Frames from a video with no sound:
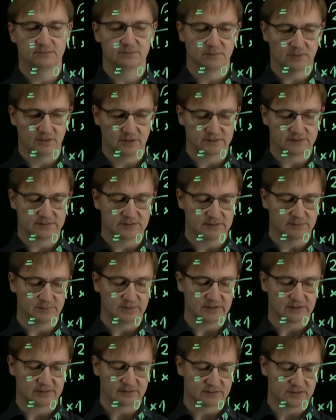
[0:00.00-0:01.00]
until
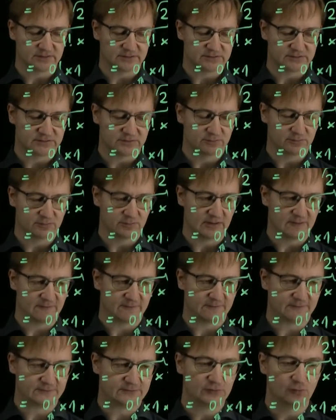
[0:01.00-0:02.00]
we reach to
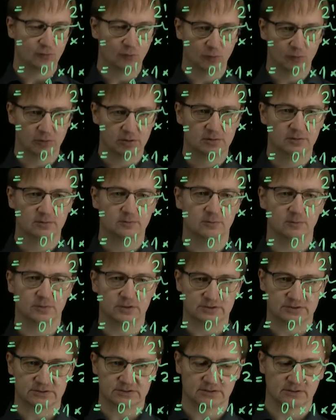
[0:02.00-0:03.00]
F2,
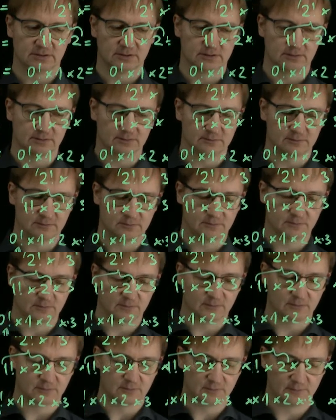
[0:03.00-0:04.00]
which for
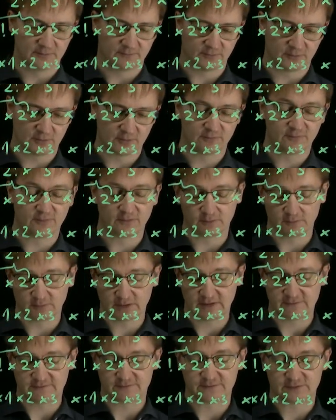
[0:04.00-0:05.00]

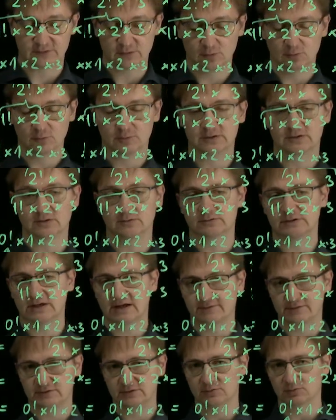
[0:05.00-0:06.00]
F2 we don't
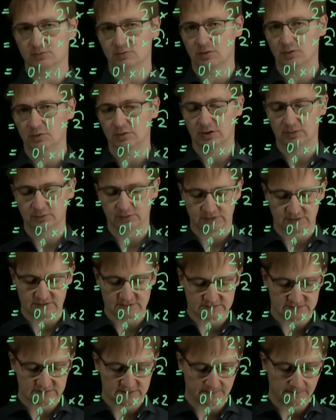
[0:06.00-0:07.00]
have to call out
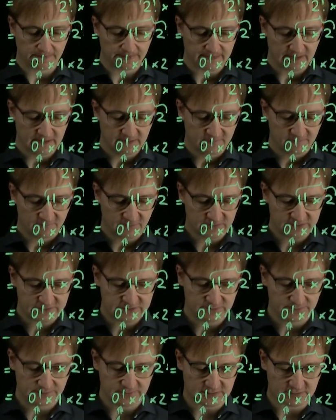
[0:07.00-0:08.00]
this
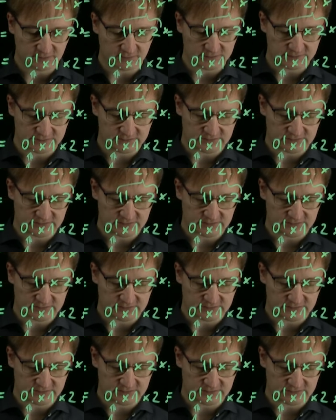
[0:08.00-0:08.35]
function because